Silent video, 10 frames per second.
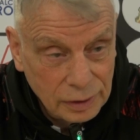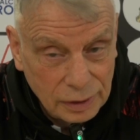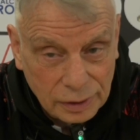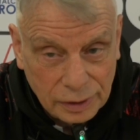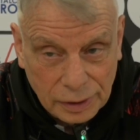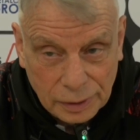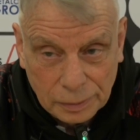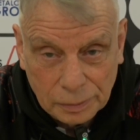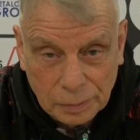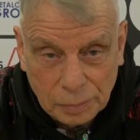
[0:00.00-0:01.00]

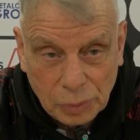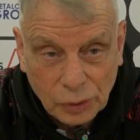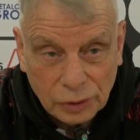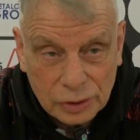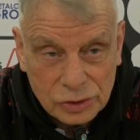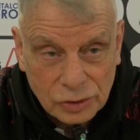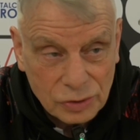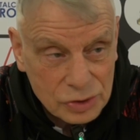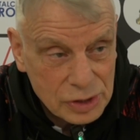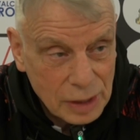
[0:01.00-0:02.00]
But it's
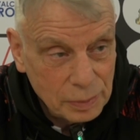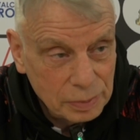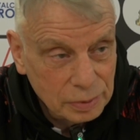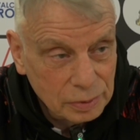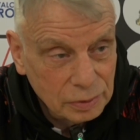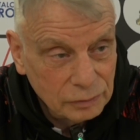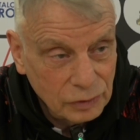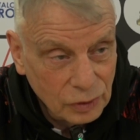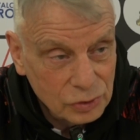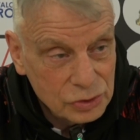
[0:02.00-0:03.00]
another step
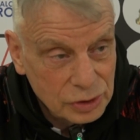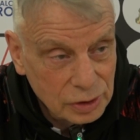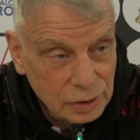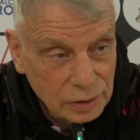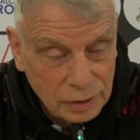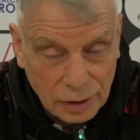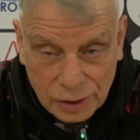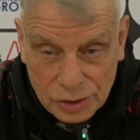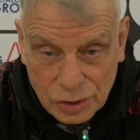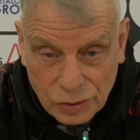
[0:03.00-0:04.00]
for us, and
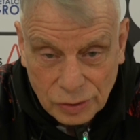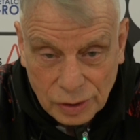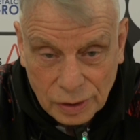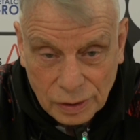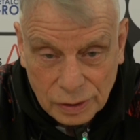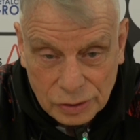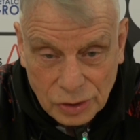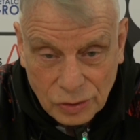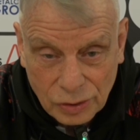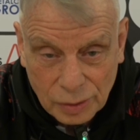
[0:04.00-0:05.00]
it's
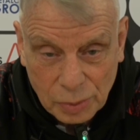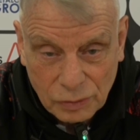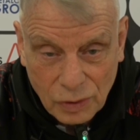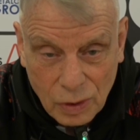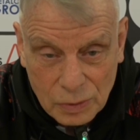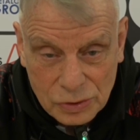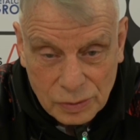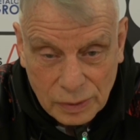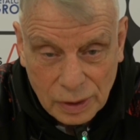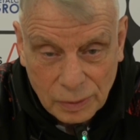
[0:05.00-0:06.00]
another performance
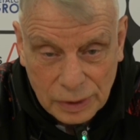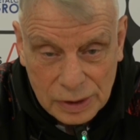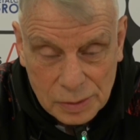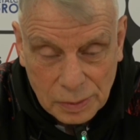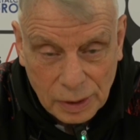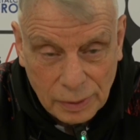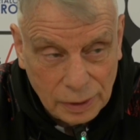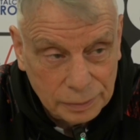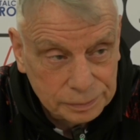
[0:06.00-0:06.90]
where we need to play well.